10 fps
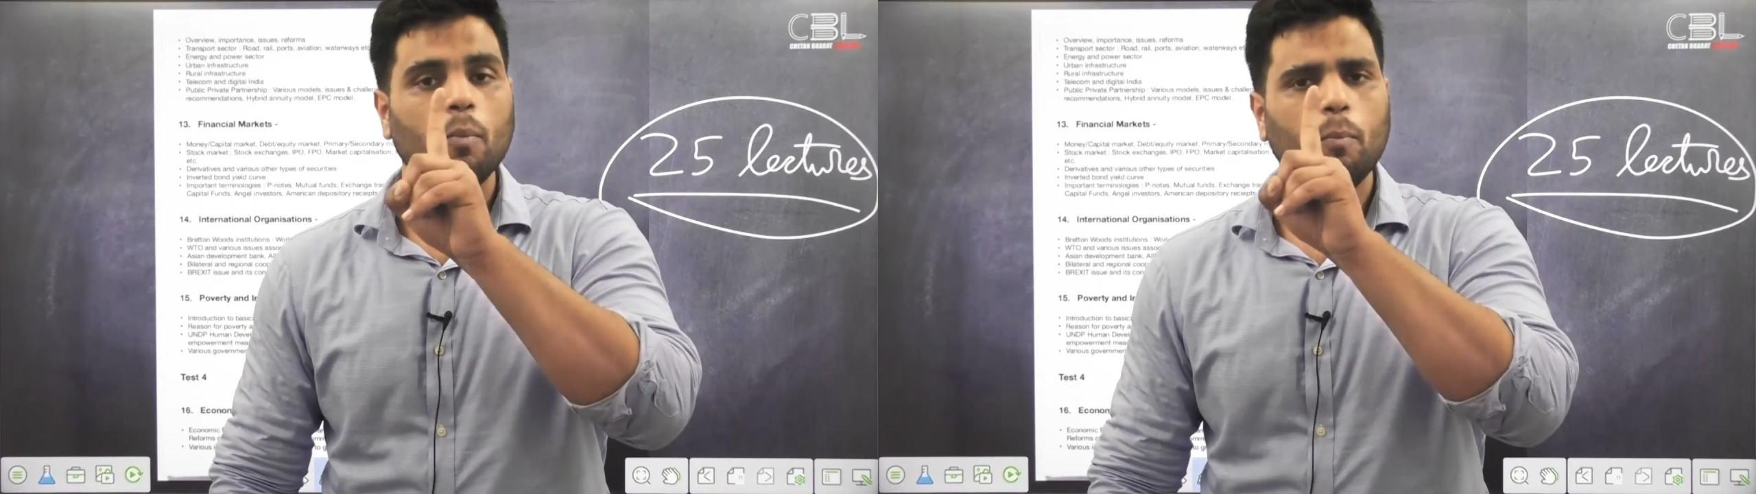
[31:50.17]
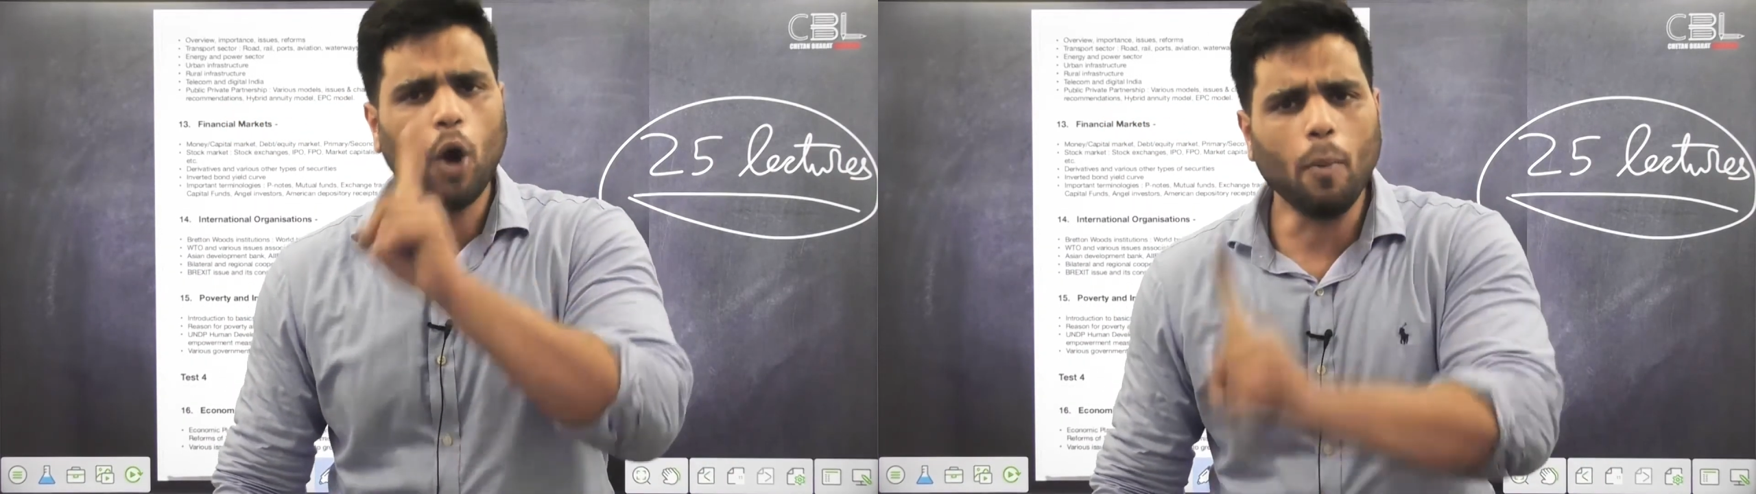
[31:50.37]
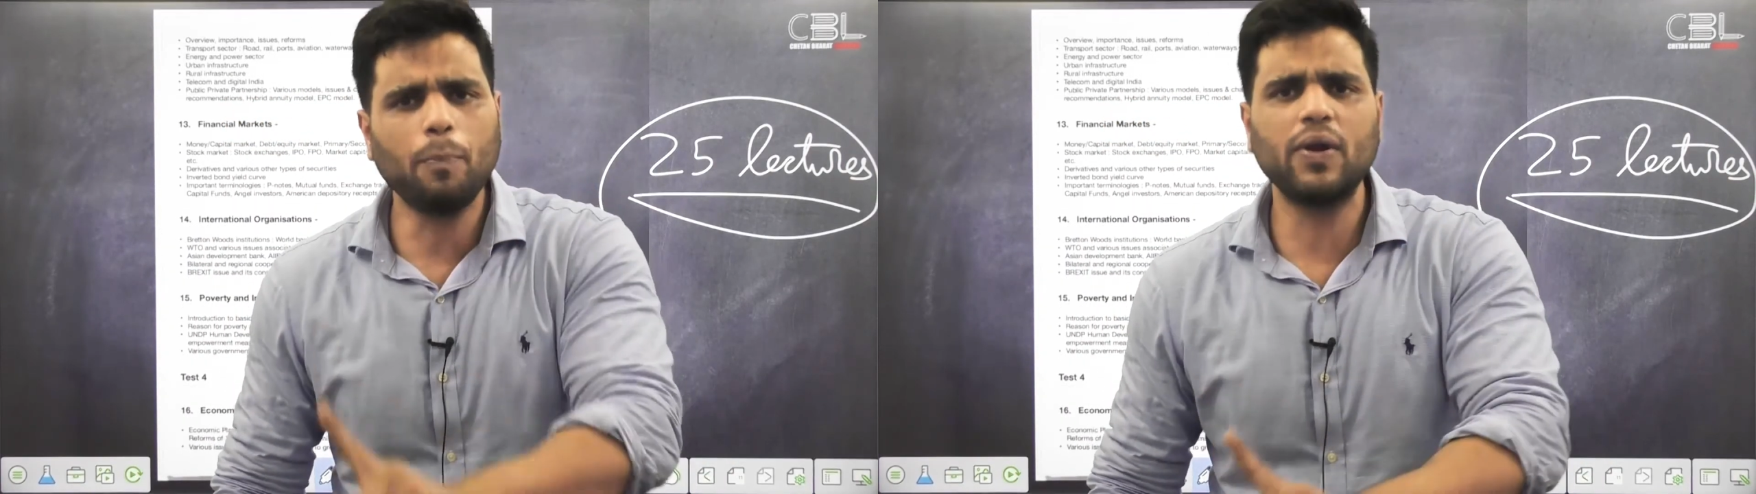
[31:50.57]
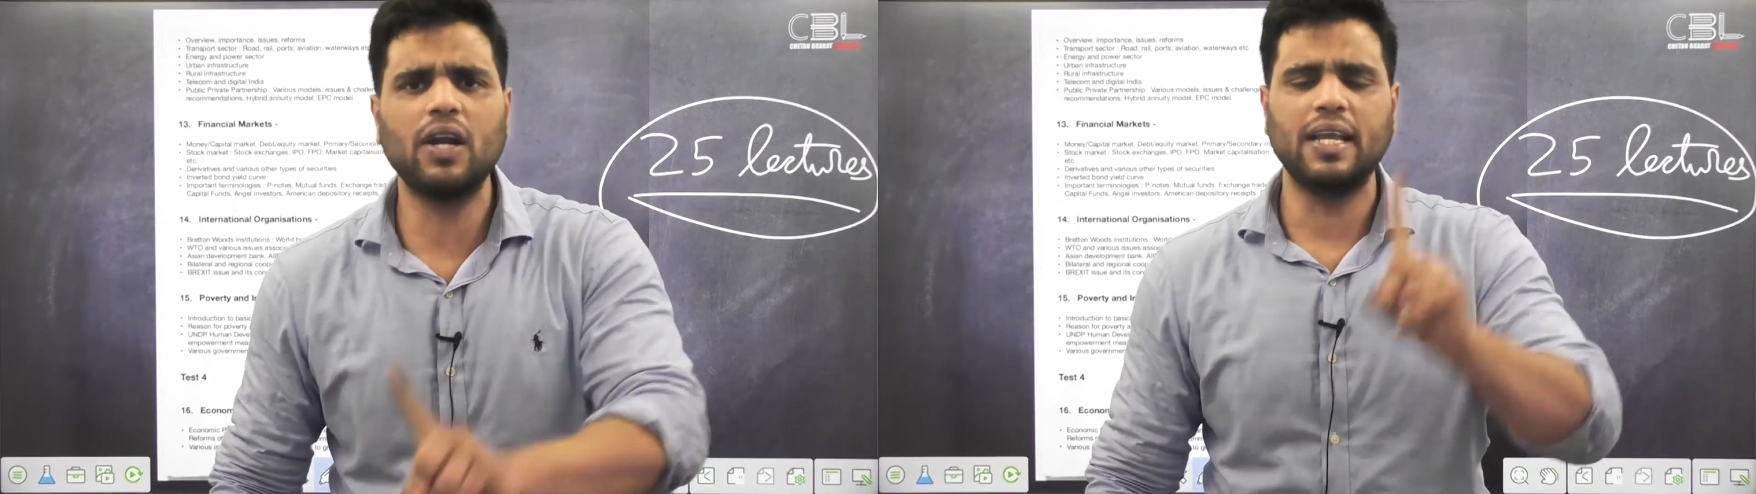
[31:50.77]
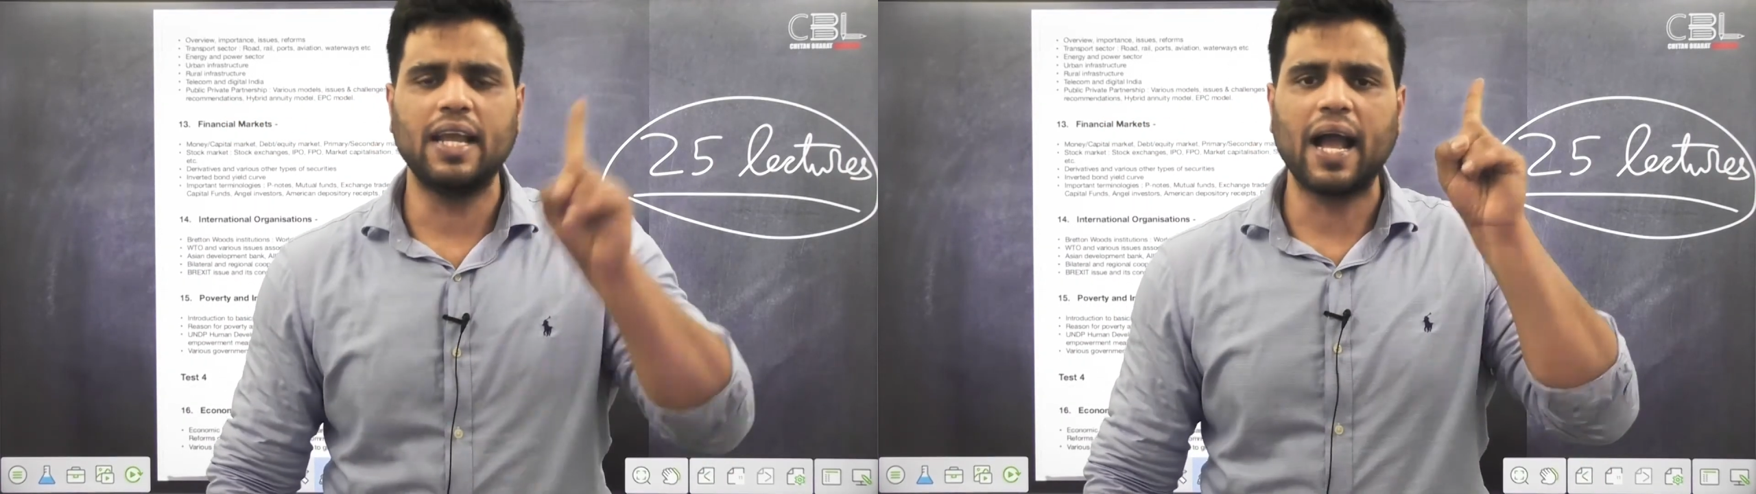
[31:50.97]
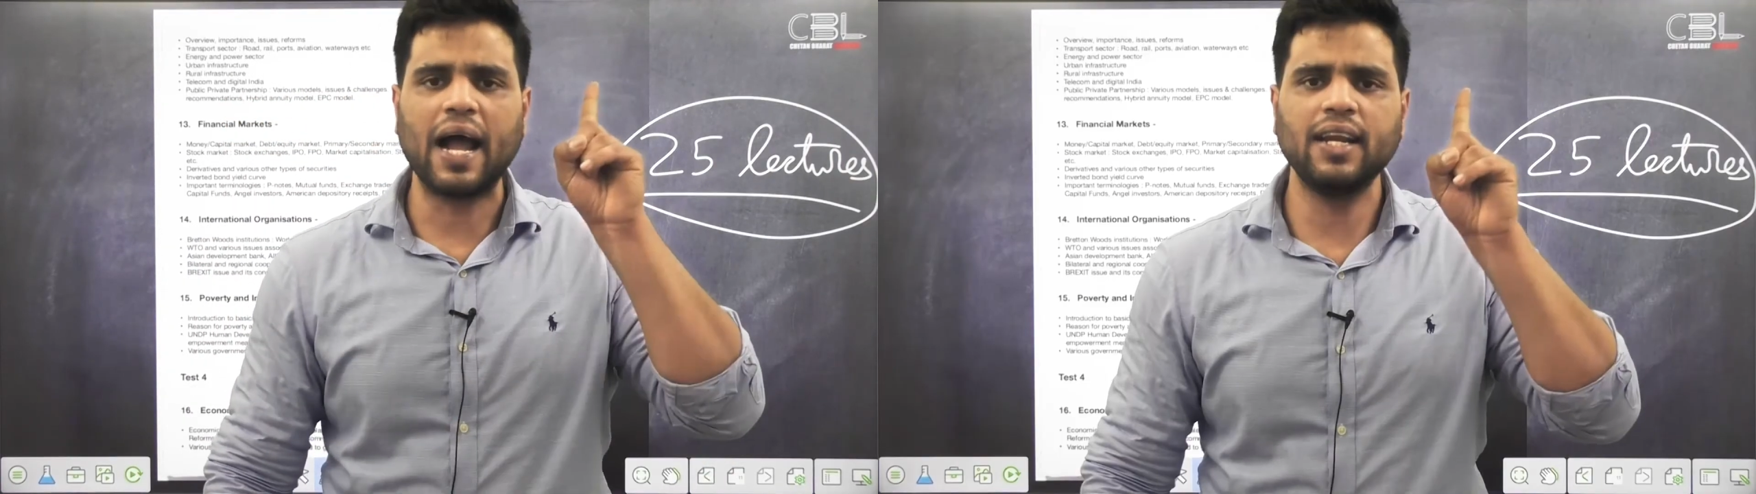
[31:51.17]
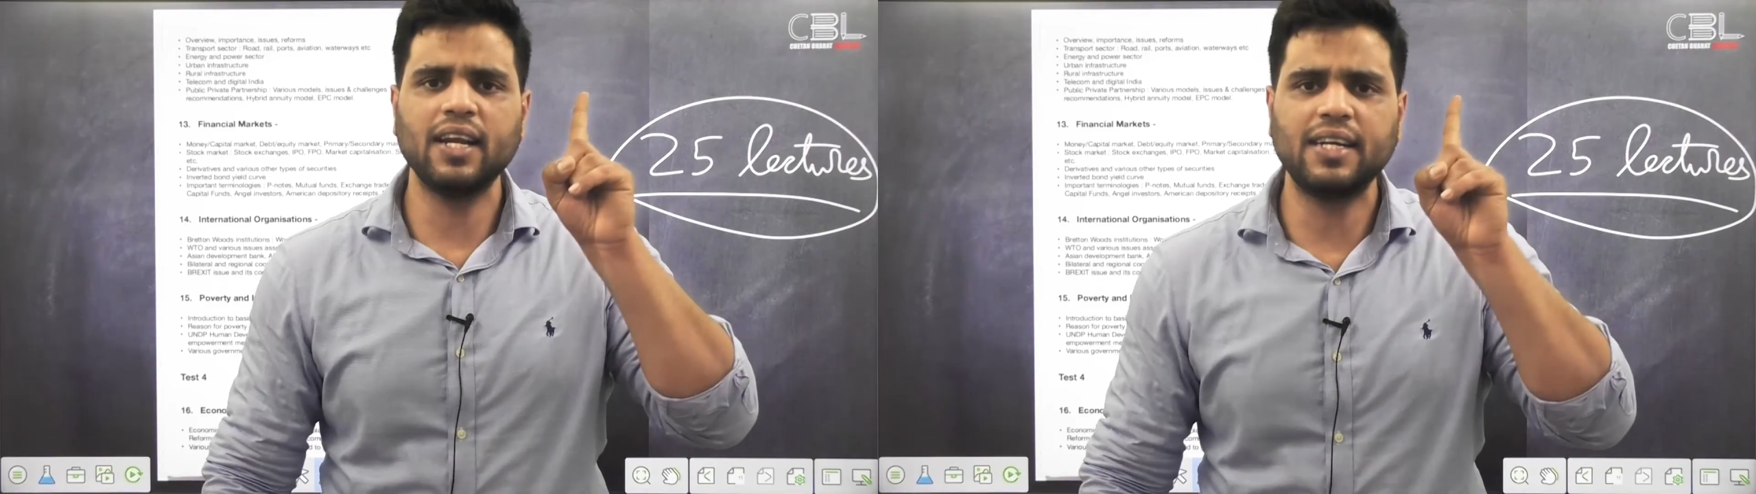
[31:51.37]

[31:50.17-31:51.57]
properly and in a